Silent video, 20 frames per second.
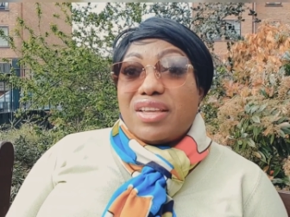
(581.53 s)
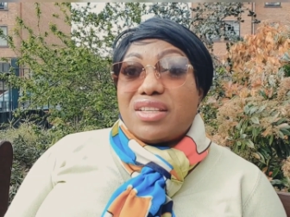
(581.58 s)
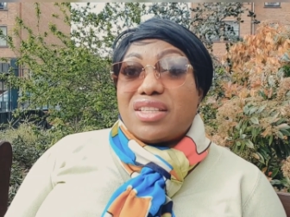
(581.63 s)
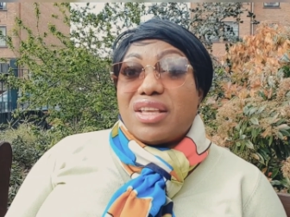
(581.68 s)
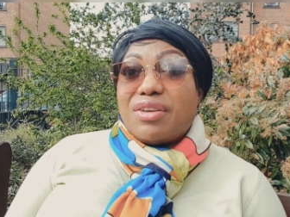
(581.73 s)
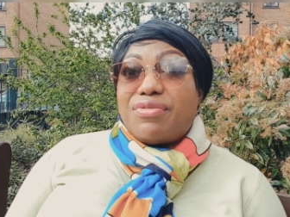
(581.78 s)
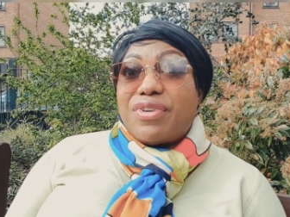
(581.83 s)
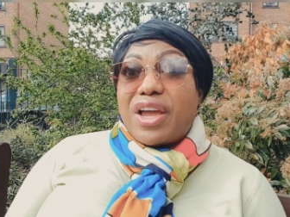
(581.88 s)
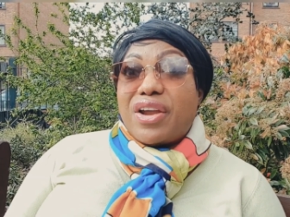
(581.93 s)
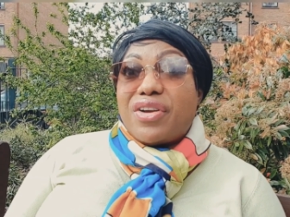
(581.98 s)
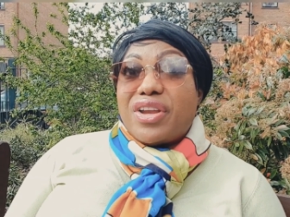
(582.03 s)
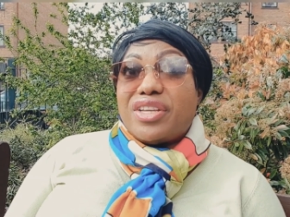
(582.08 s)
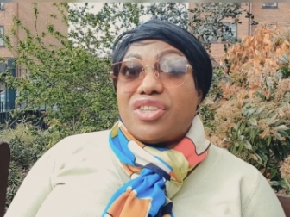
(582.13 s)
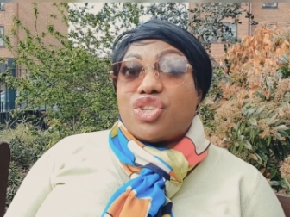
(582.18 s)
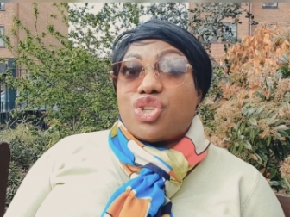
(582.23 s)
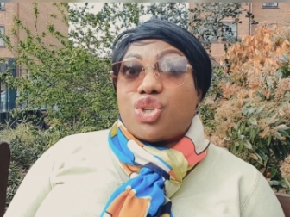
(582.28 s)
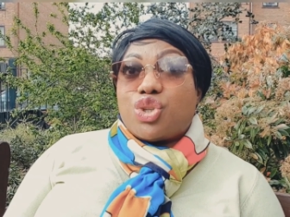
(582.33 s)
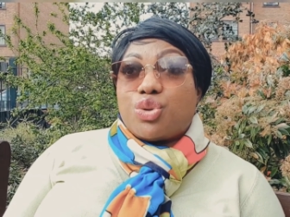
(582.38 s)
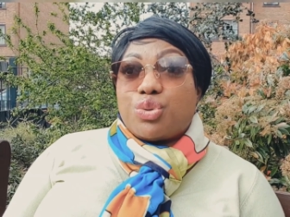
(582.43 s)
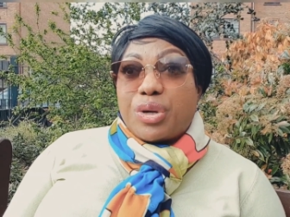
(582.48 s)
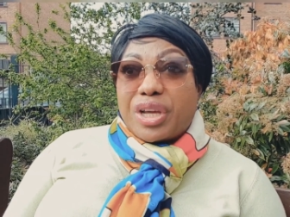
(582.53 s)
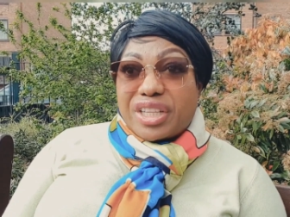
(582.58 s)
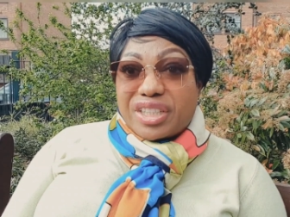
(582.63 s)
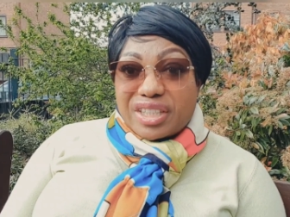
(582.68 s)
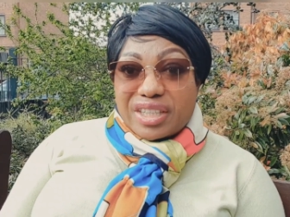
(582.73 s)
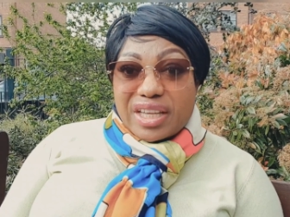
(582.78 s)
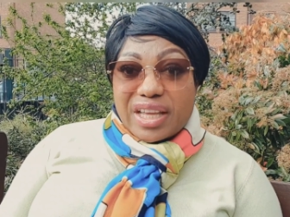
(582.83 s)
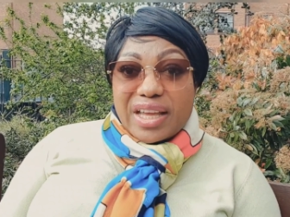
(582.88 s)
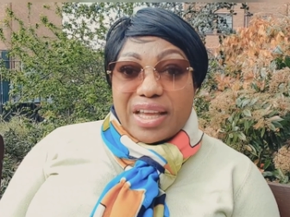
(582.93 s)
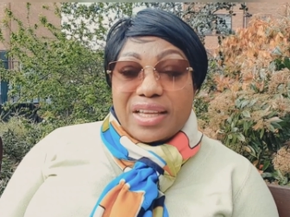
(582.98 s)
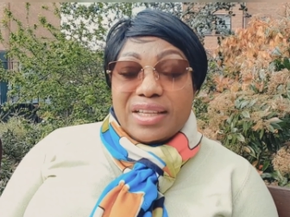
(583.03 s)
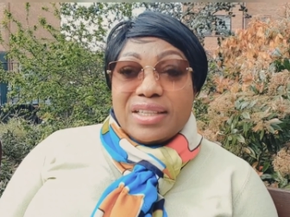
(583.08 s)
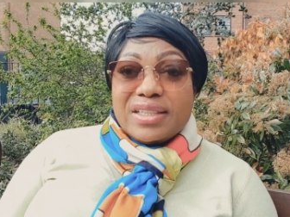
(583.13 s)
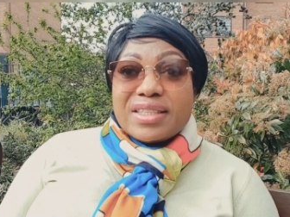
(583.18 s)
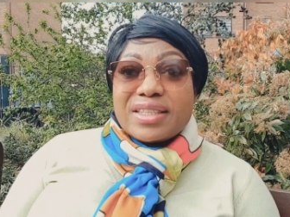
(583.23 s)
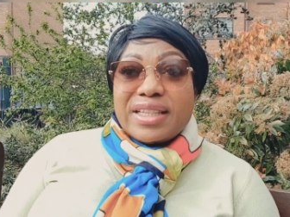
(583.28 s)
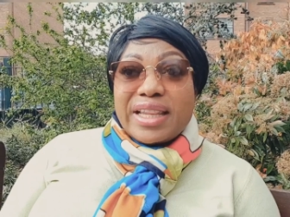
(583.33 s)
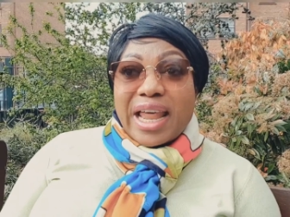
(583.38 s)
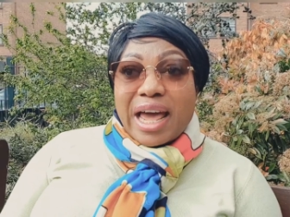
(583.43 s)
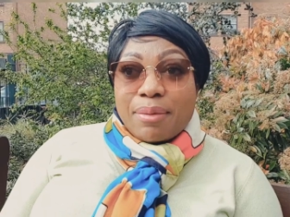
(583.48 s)
a very strict
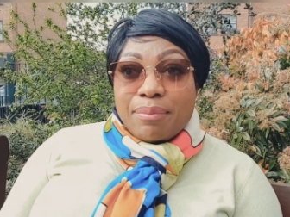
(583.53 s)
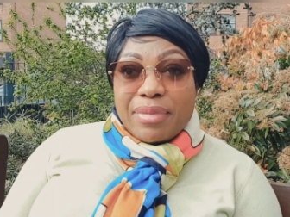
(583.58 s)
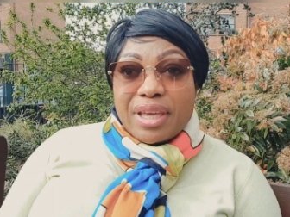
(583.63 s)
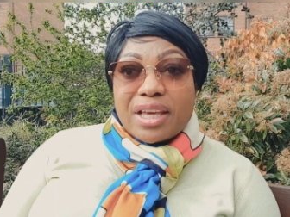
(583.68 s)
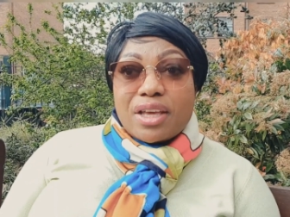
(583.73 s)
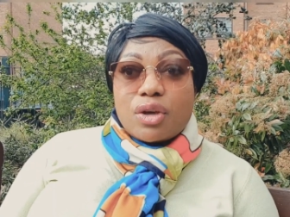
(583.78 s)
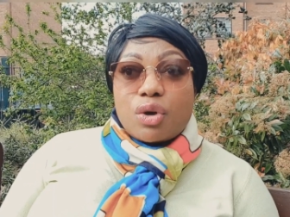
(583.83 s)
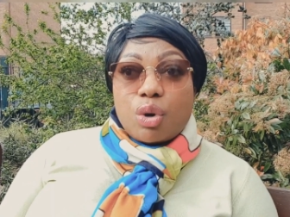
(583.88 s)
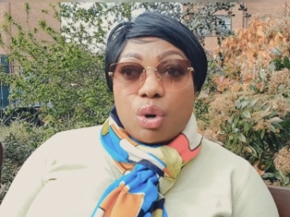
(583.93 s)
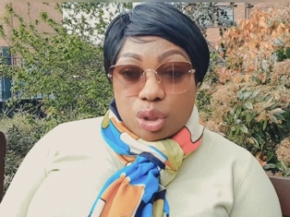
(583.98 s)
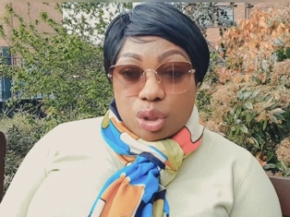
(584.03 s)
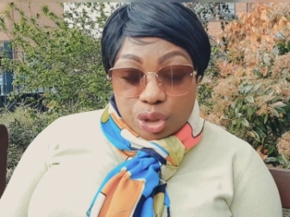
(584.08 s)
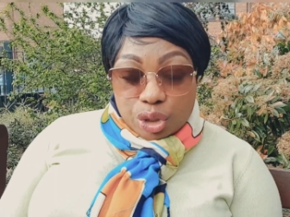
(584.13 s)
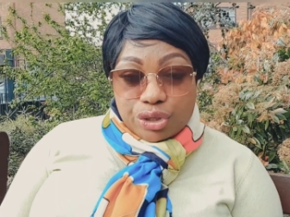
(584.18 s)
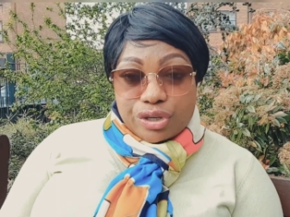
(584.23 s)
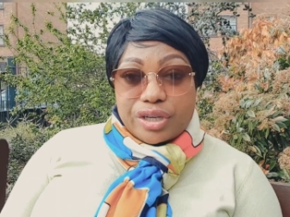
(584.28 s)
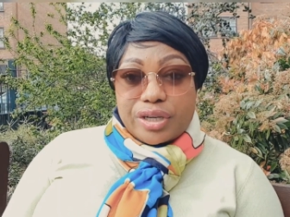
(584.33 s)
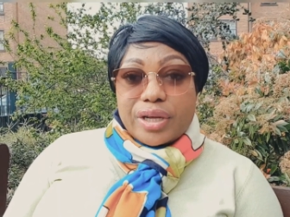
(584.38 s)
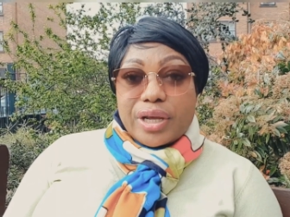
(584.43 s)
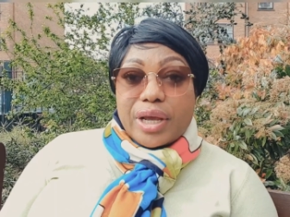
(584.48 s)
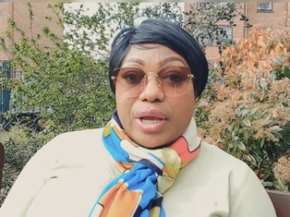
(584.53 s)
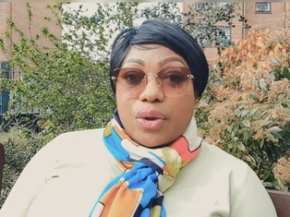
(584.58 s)
Islamic country